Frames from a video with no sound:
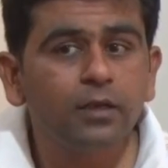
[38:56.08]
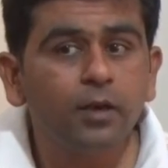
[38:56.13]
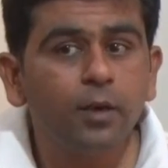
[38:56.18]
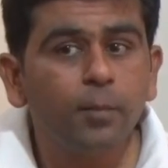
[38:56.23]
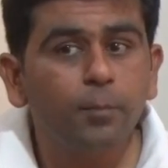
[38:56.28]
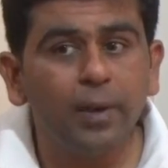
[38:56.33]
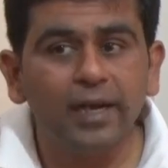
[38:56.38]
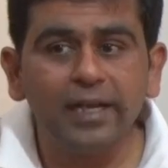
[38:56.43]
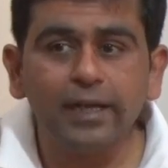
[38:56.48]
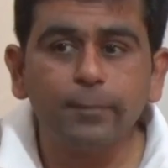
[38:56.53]

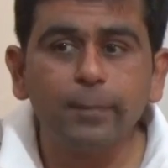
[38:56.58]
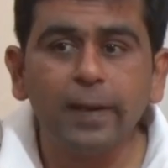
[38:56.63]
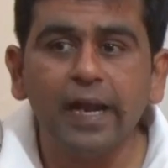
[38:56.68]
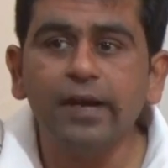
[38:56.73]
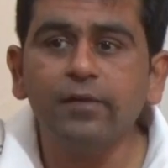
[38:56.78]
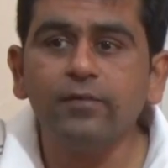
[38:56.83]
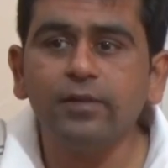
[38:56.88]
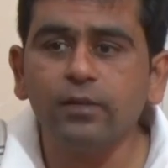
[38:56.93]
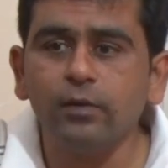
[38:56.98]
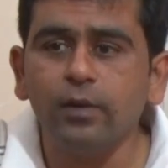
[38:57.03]

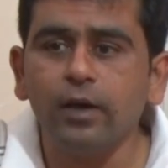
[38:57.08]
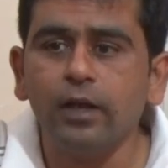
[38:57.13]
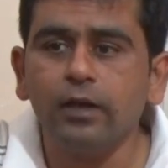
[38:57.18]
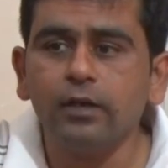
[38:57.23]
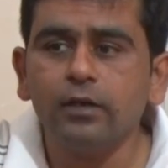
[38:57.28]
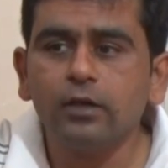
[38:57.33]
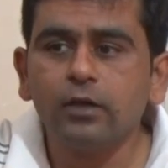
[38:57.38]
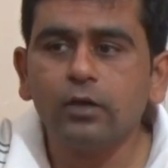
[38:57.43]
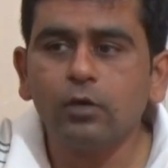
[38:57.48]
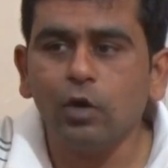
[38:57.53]
multiplied with your
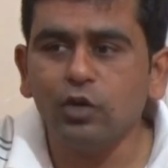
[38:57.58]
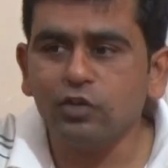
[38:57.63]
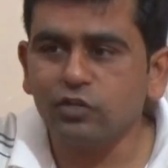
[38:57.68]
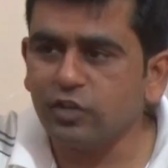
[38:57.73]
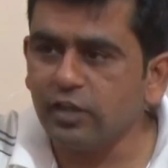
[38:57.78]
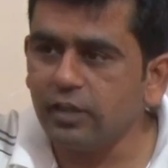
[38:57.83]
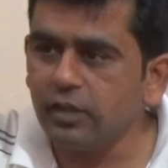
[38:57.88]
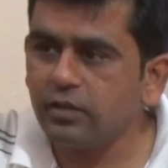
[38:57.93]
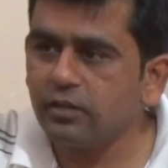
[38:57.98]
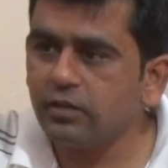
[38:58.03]

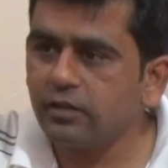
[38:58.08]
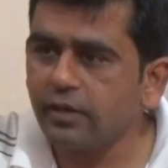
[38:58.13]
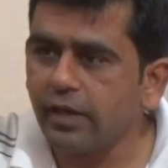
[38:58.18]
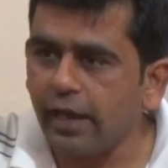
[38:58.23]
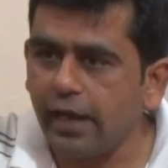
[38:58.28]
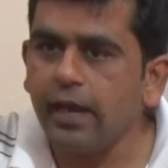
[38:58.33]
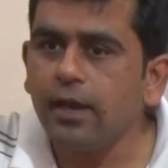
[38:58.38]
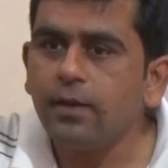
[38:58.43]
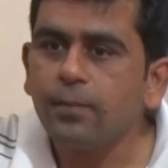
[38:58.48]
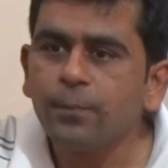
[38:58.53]
constant
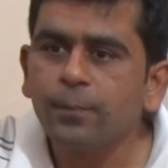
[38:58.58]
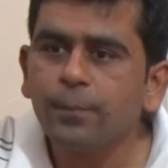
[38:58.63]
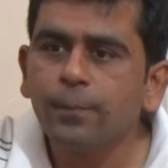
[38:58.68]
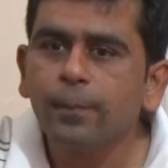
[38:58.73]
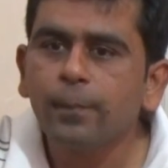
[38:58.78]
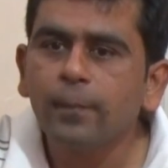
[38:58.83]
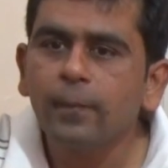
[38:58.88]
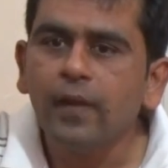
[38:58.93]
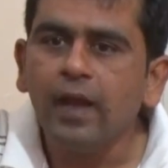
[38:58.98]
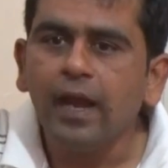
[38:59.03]
k,
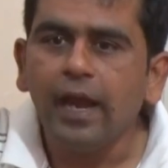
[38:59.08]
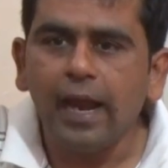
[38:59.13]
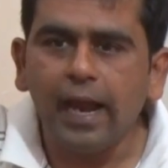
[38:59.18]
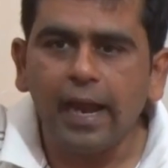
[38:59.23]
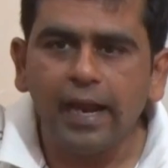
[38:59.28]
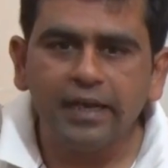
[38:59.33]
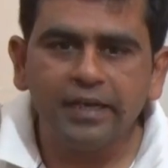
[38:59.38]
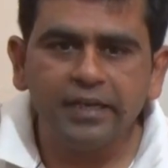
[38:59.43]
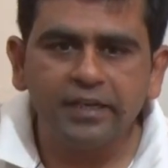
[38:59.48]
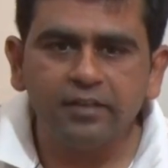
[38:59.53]

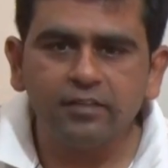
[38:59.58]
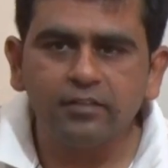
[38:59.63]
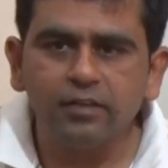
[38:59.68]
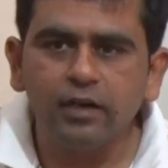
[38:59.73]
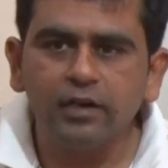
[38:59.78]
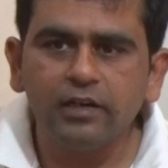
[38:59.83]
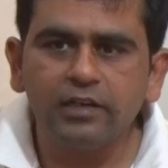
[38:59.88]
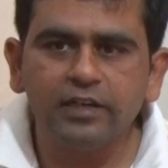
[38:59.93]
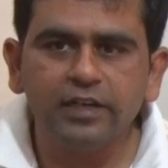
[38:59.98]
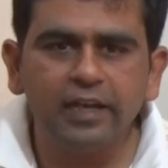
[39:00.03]
and it is
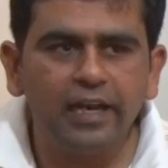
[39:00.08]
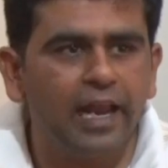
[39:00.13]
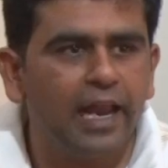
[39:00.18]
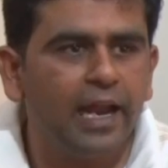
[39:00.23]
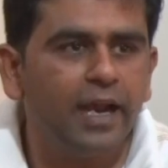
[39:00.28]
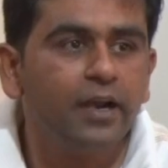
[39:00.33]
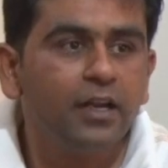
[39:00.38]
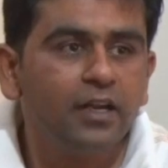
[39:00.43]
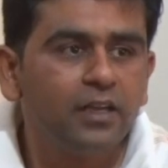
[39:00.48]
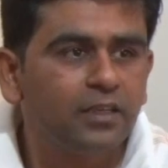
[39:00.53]
a
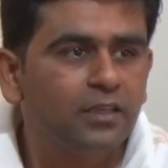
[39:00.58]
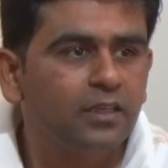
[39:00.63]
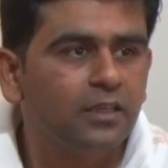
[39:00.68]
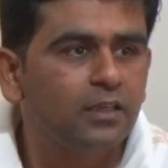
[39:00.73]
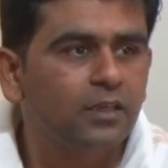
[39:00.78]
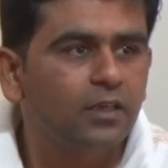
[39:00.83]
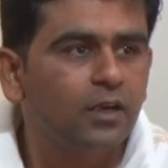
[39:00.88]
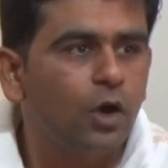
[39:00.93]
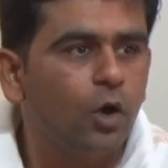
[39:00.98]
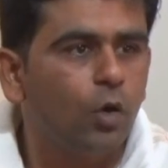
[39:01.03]
delayed
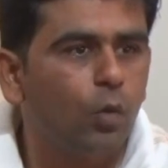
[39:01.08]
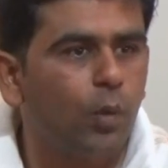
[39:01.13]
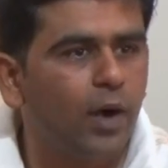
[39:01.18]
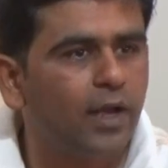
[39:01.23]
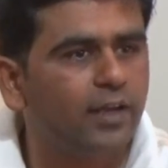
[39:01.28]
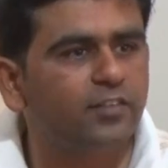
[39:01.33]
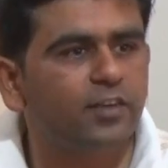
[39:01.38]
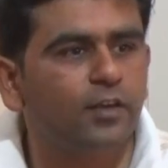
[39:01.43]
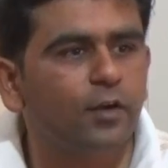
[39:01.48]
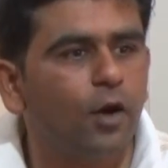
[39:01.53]

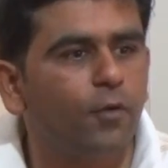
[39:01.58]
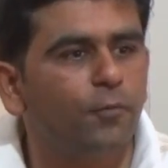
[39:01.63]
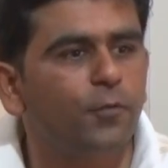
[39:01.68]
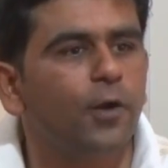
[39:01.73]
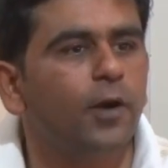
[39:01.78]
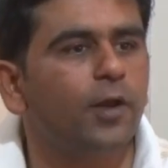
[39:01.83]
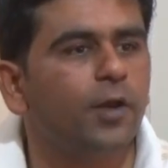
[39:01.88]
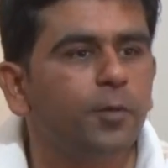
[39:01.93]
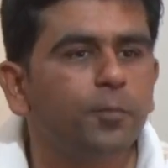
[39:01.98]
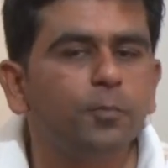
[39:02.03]
version of
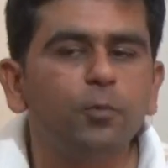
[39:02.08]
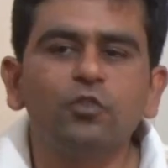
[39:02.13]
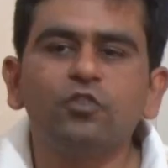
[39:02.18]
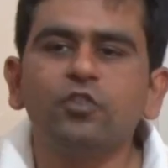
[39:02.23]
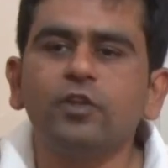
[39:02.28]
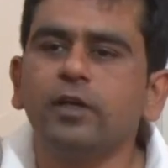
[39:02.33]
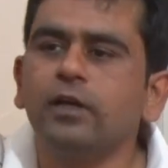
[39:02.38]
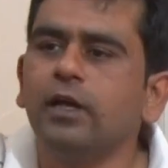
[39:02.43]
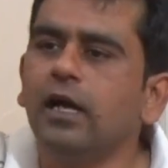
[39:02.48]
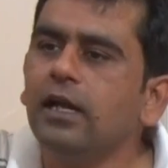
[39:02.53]
your input
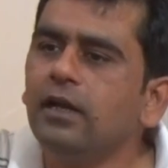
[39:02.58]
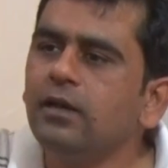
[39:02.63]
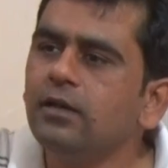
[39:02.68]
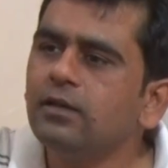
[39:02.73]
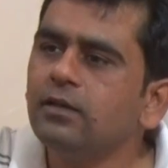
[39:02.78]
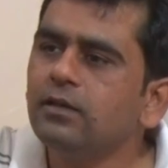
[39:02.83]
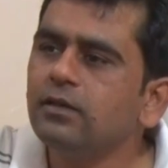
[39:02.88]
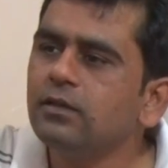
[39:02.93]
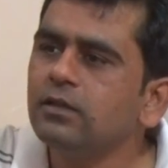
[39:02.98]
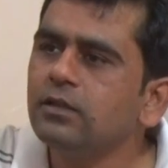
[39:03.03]
signal
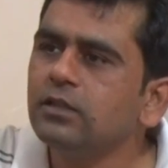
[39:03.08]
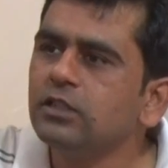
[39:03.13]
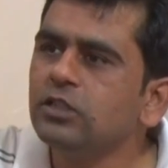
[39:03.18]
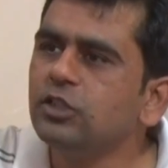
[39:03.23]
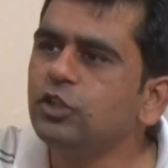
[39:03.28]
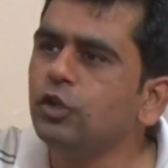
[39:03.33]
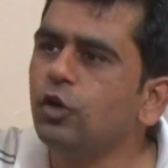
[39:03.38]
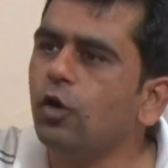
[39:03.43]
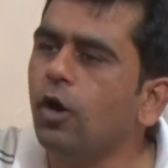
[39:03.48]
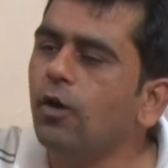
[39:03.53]

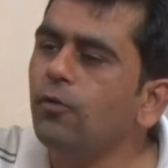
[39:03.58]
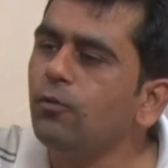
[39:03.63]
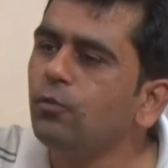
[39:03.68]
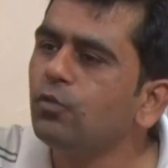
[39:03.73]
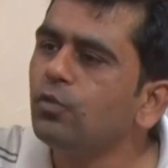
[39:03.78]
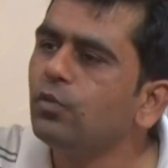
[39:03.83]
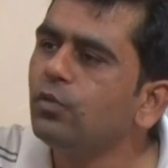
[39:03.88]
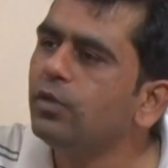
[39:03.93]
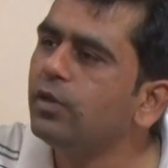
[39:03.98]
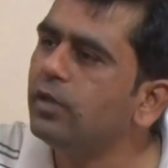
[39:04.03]
g of
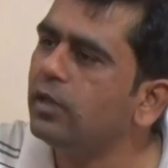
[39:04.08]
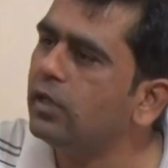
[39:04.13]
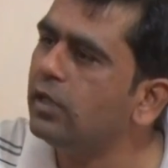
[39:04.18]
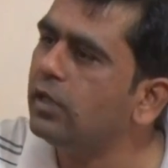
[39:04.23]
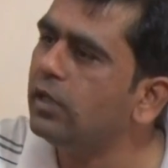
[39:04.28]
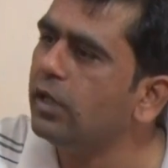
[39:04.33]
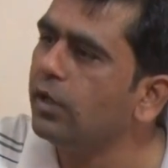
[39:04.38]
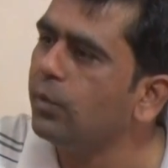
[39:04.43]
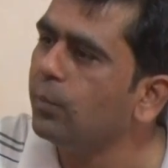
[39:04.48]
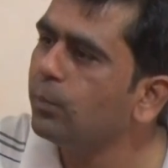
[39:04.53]

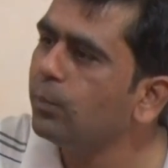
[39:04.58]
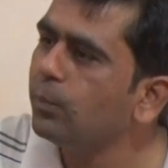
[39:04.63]
t.